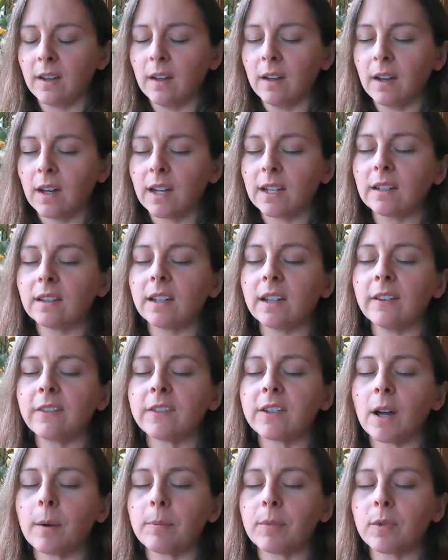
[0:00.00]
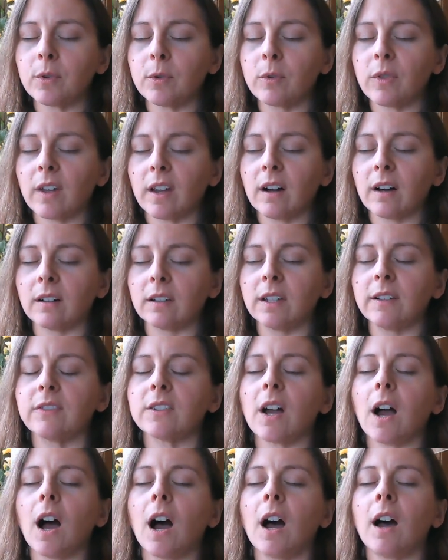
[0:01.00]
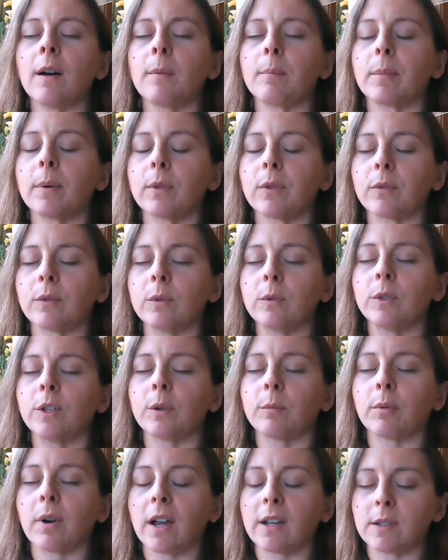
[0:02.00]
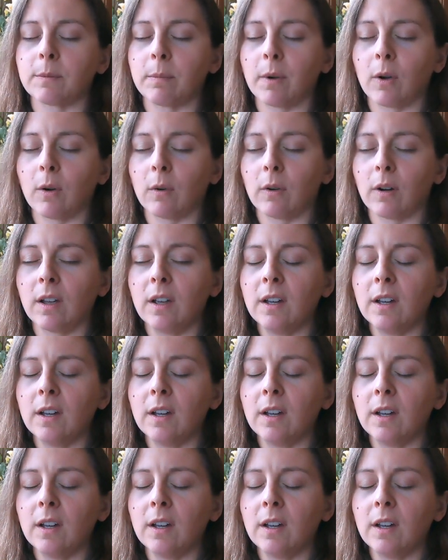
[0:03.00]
And lift up through there. Lift up through your breastbone.